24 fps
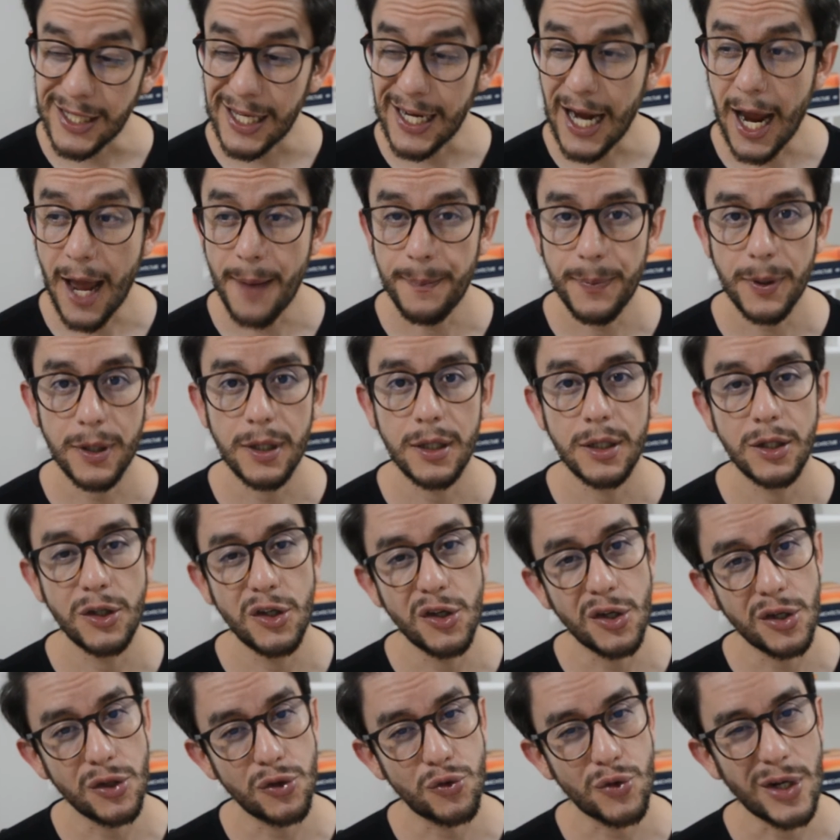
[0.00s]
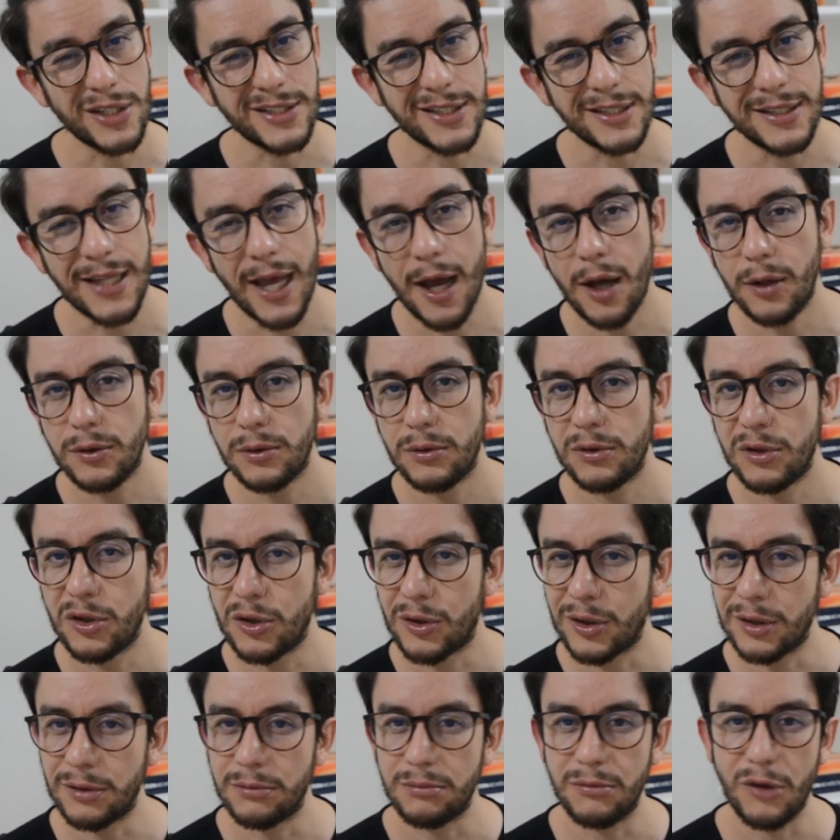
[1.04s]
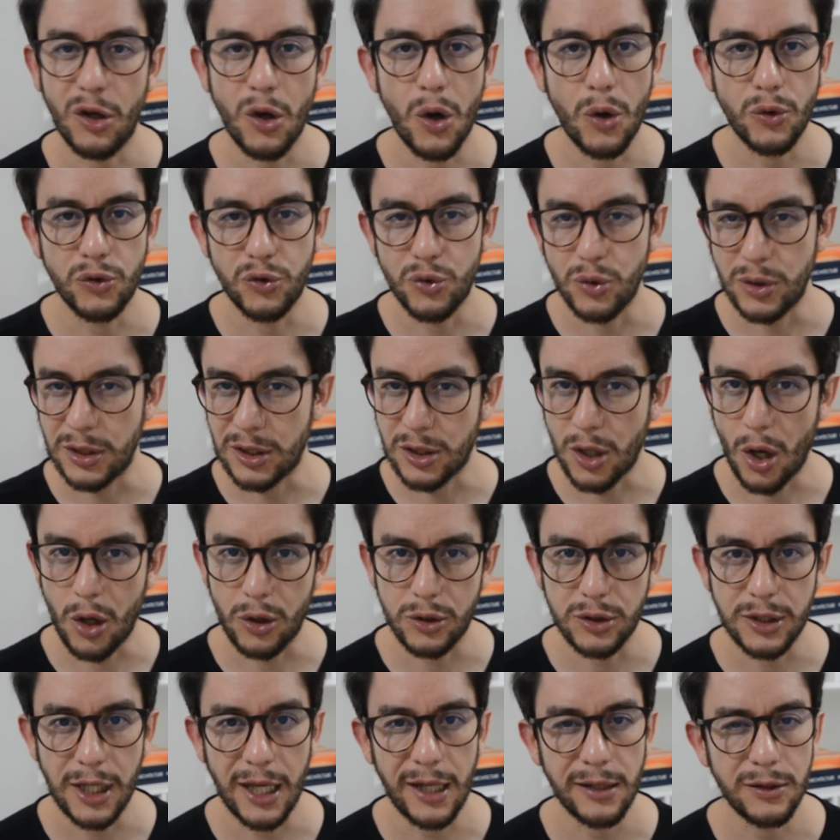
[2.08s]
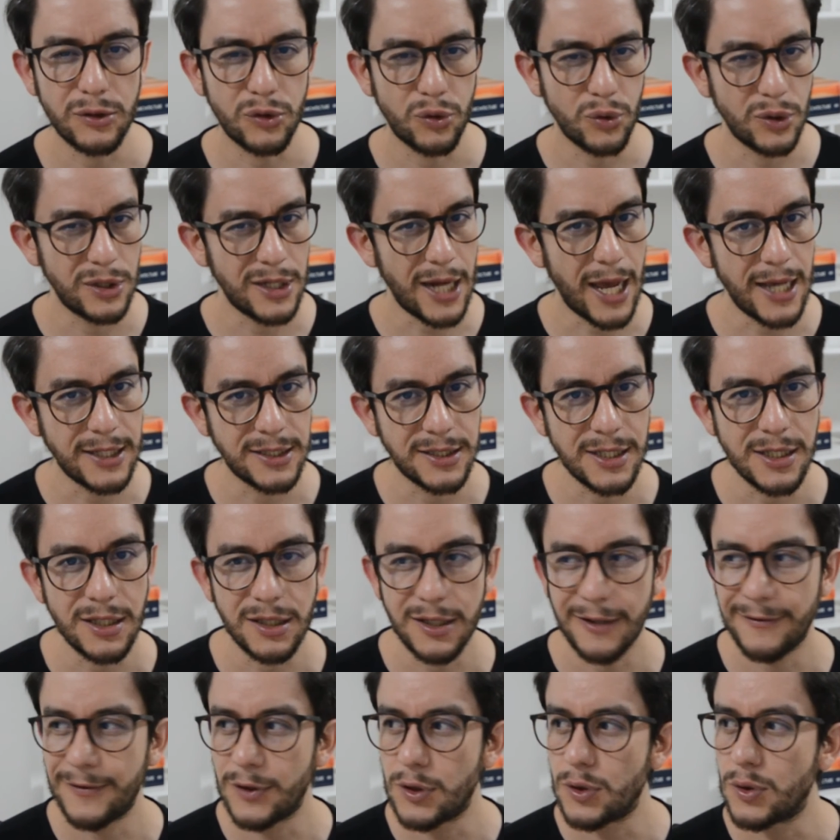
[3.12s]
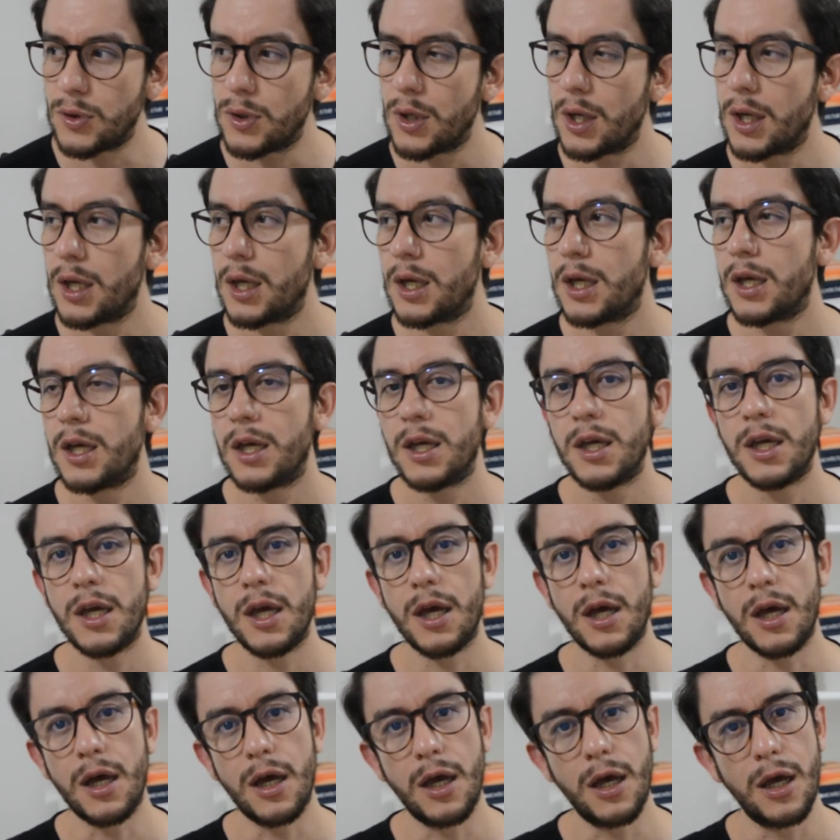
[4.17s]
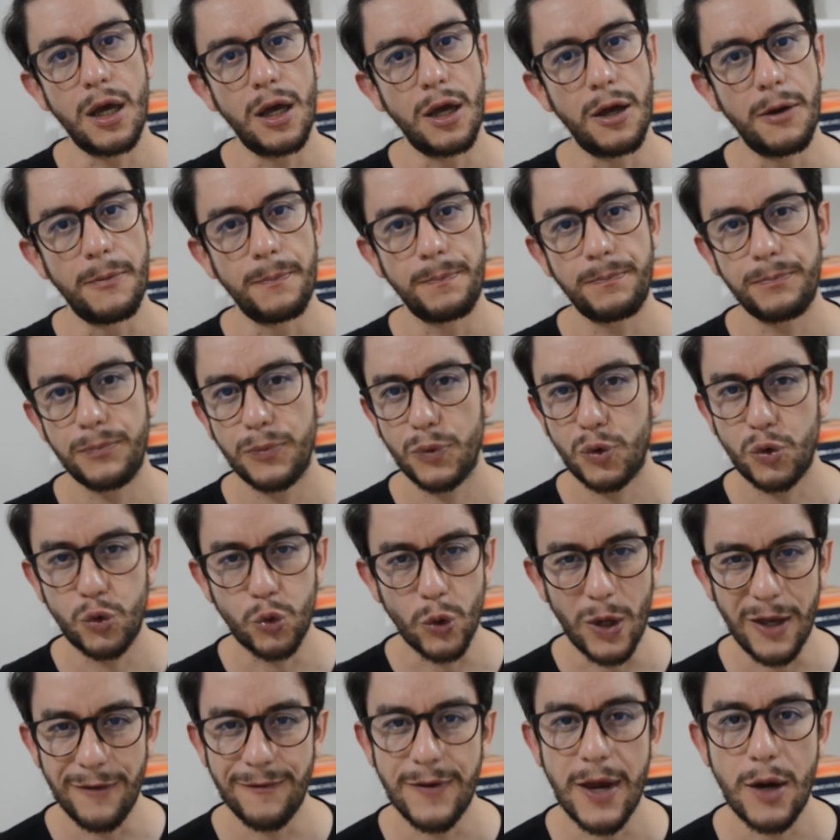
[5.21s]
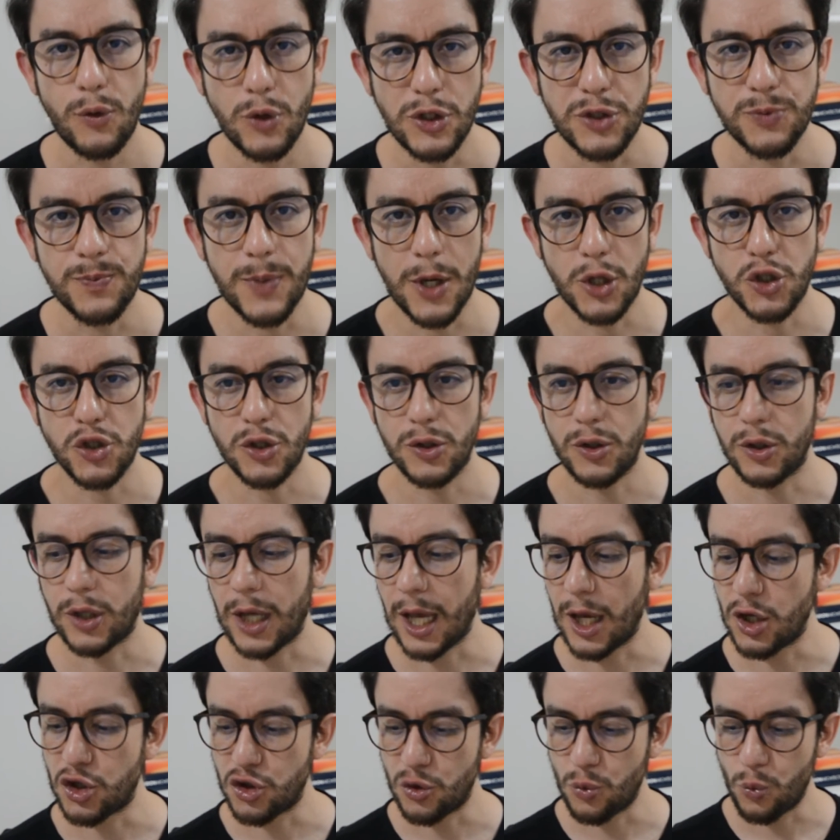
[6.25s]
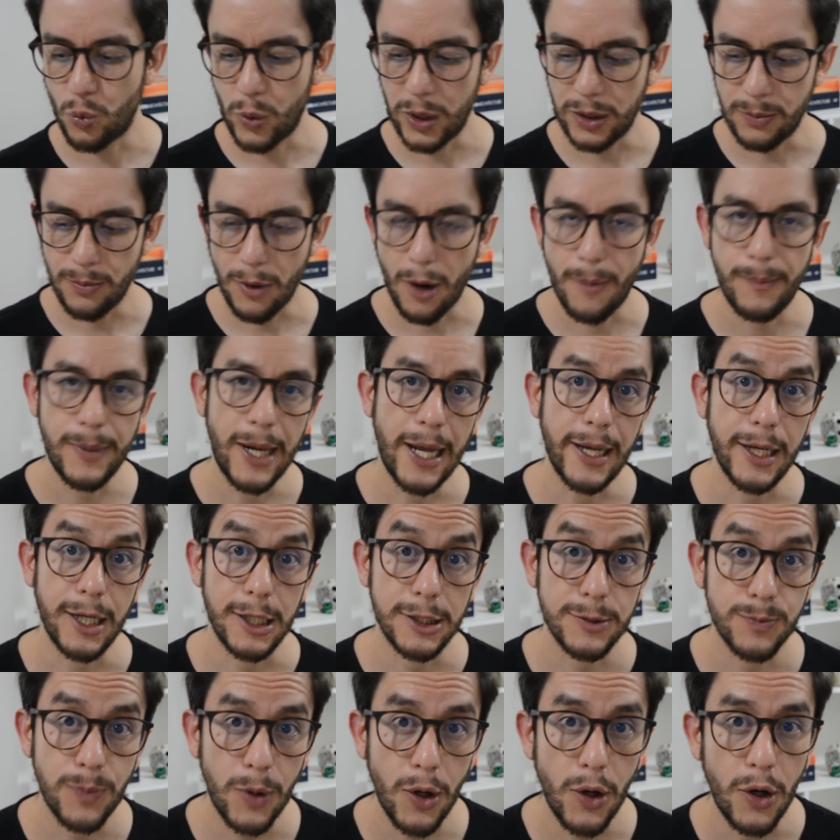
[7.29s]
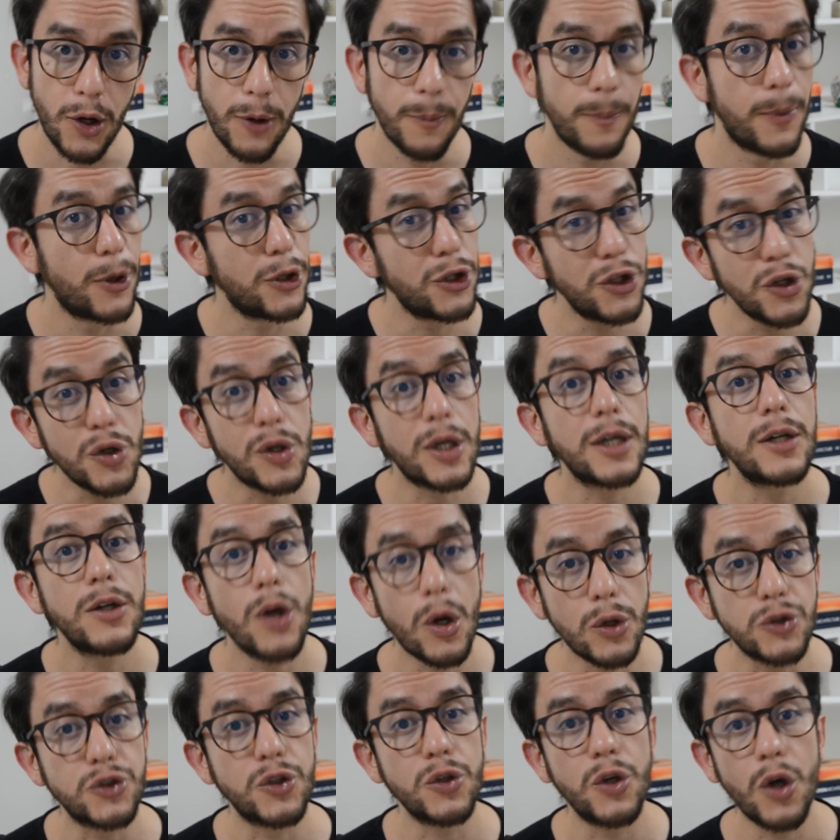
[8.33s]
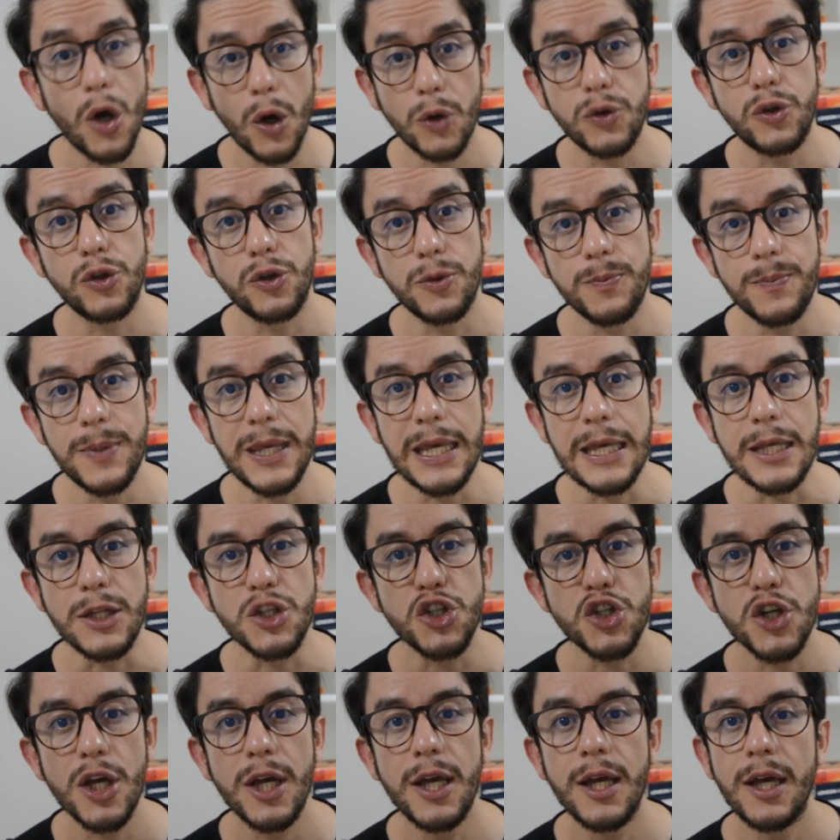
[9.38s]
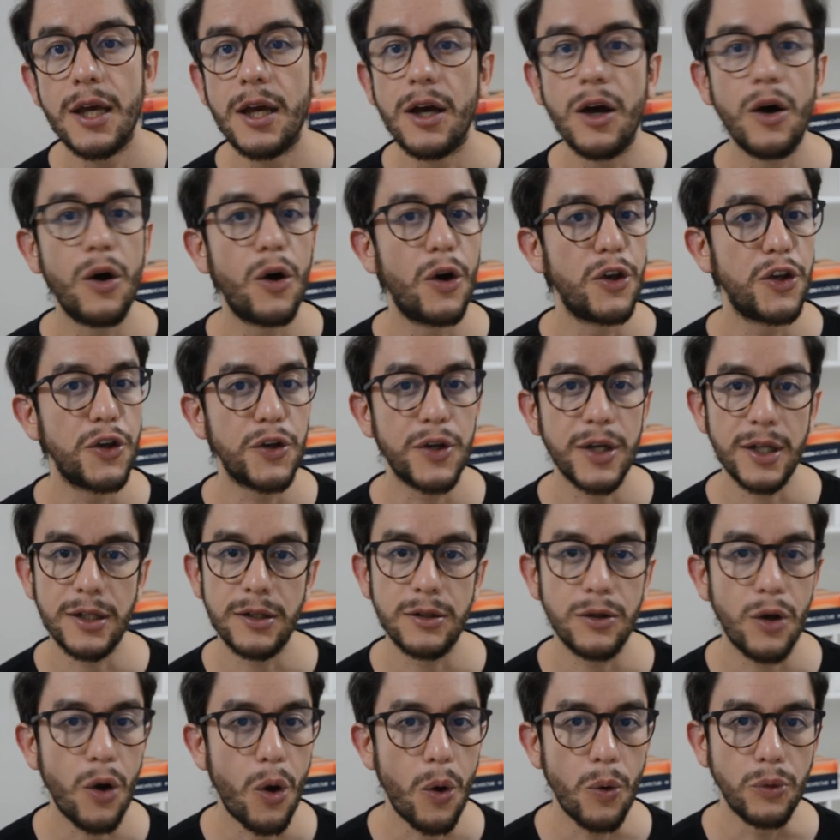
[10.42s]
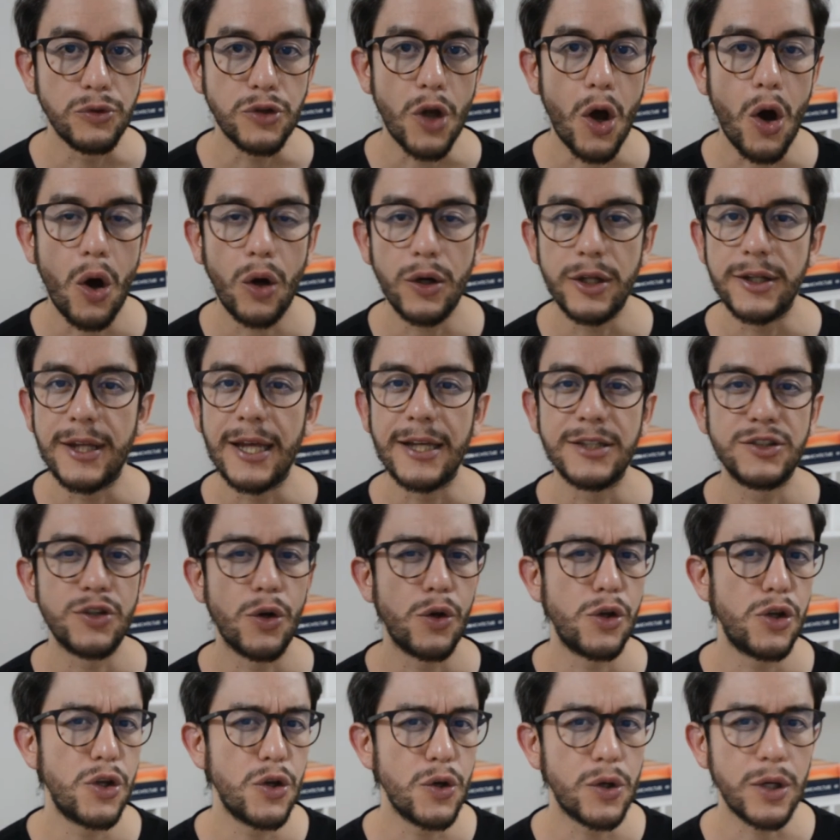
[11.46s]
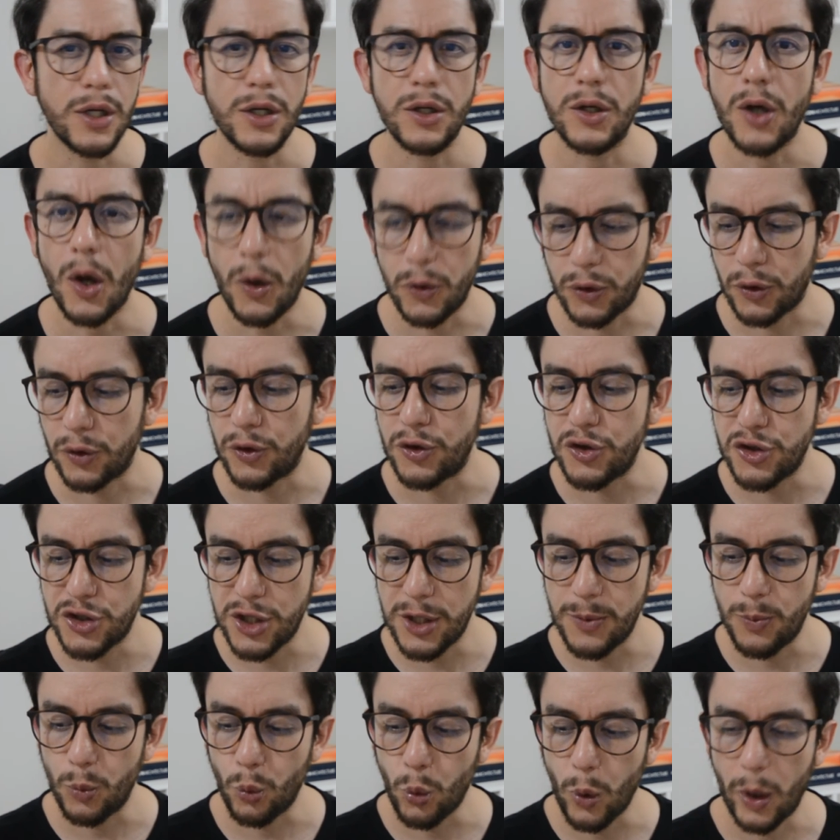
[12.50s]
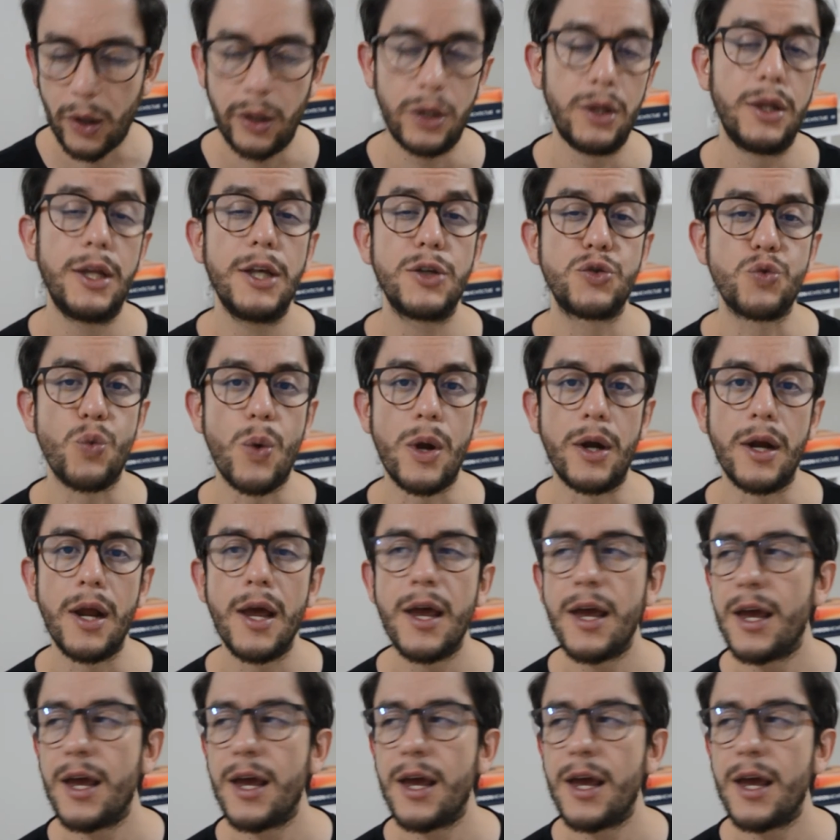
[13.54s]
it up, you can dress it down, you can go to a cocktail, to a nice interview, to a very special occasion with Montblanc Explorer, but you can also go to the beach, or you can go on holiday, so you can go to the gym wearing this one,